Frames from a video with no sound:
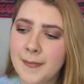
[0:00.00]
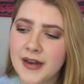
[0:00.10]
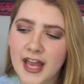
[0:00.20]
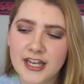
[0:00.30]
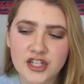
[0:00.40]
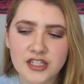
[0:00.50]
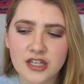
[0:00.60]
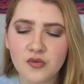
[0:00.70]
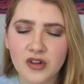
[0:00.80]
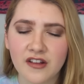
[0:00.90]
but it just
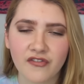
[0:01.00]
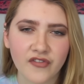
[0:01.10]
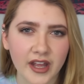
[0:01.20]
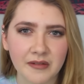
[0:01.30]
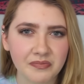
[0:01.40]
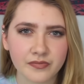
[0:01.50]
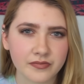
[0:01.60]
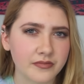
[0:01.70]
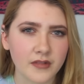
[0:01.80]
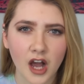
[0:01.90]
didn't really fit
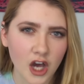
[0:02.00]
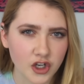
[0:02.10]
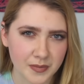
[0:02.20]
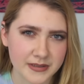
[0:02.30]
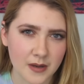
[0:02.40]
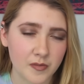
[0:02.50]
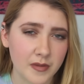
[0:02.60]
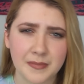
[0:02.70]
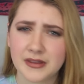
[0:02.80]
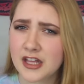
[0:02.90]
100% with
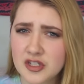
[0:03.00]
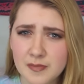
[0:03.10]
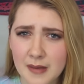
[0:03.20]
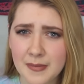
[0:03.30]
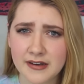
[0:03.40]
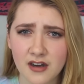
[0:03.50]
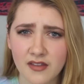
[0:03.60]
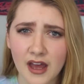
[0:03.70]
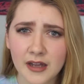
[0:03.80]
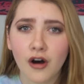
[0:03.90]
me, but that's just my
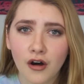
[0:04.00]
opinion on that.